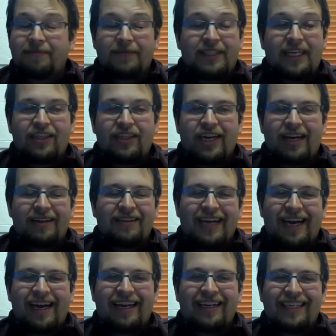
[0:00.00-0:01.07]

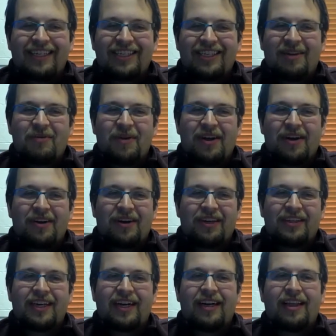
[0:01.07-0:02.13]
TJ, we are
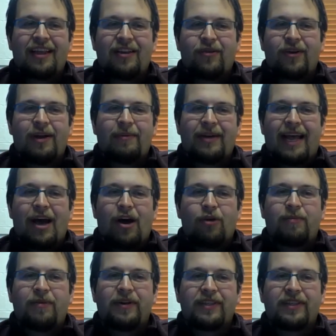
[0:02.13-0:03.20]
excited that you were able to
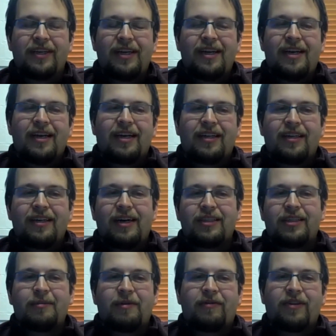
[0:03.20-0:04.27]
help us clear out
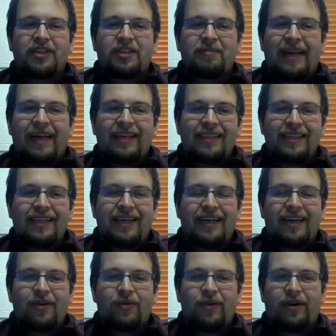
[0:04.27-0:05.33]
some of our spacing
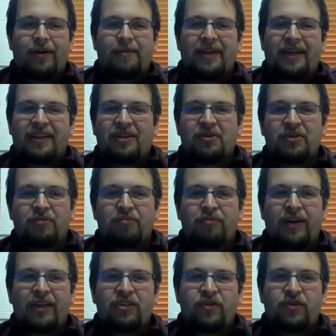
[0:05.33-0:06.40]
here. We were able to get those
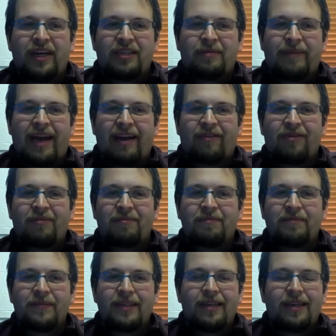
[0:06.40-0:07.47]
bread trays back from
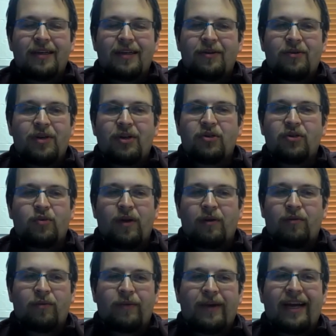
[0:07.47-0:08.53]
who knows
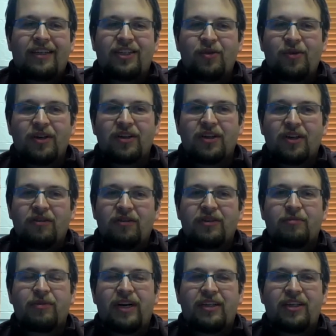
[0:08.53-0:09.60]
when we got 200 loaves of
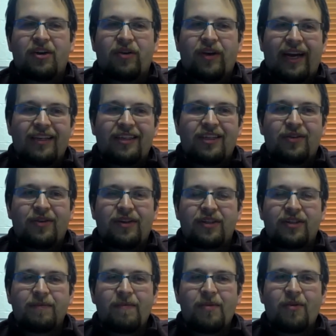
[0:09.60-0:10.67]
bread donated to
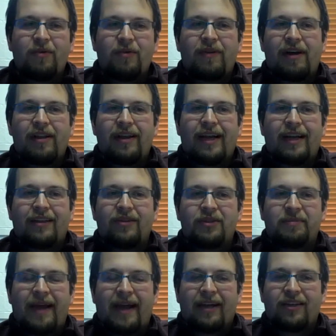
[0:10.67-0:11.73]
us. We finally got those
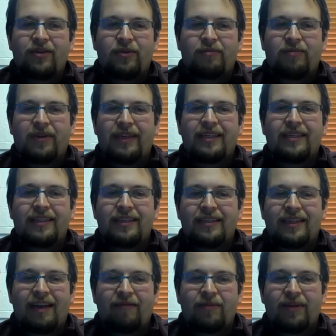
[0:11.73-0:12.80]
back to a place,
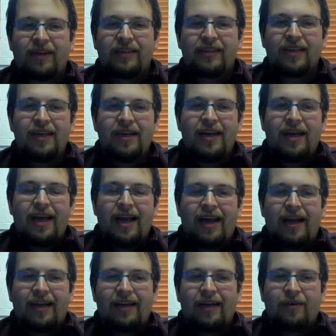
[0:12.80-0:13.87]
safe place.
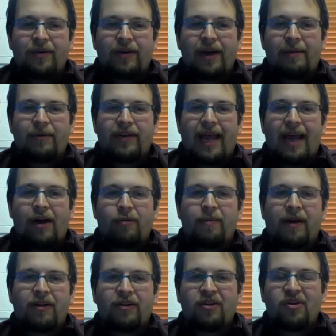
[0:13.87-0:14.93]
And we were able to help
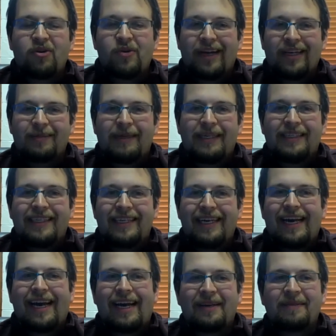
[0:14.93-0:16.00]
out our local
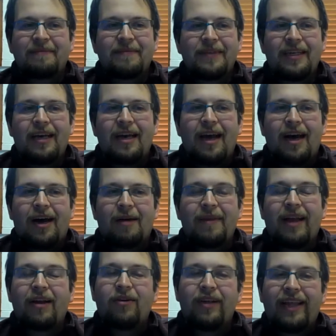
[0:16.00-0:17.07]
SPCA.
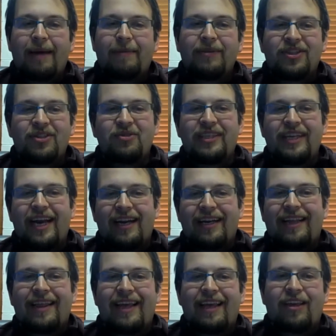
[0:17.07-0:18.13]
Not only that, but Sue
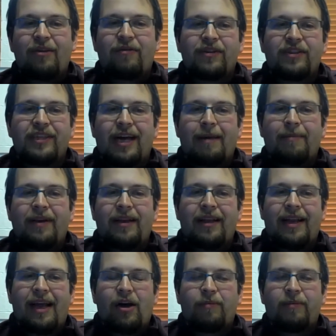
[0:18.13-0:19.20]
Stanley, thank you for stopping in and
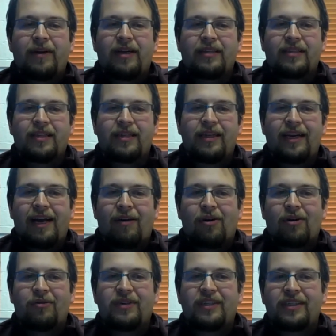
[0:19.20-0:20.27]
helping us clean out
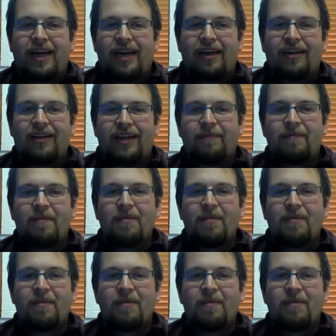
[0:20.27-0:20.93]
our recycling.